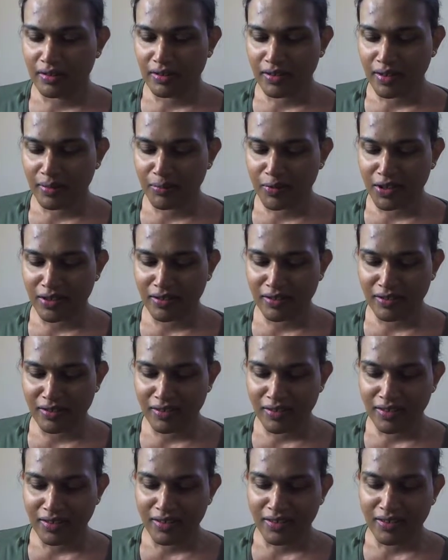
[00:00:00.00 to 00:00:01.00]
I'm not.
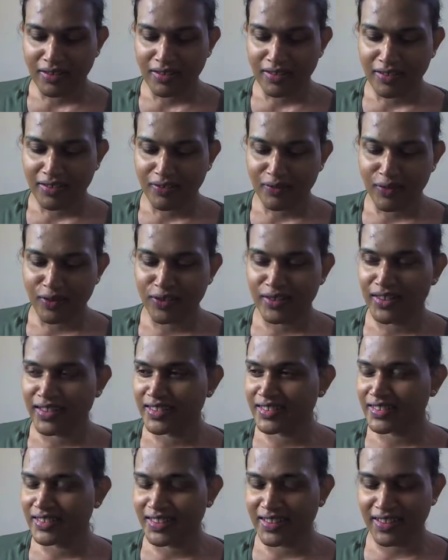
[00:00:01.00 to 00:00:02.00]
What did they
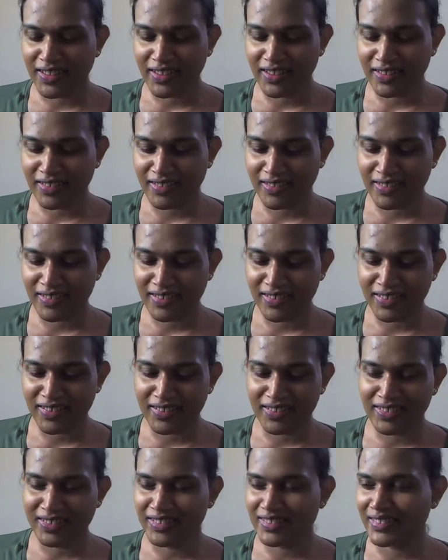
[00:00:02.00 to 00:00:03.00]
say? All
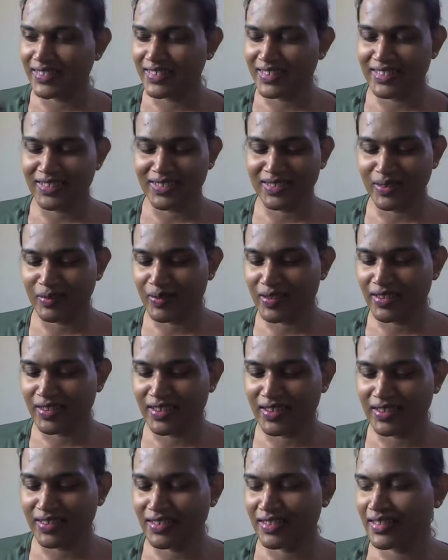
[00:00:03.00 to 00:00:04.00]
these stupid things.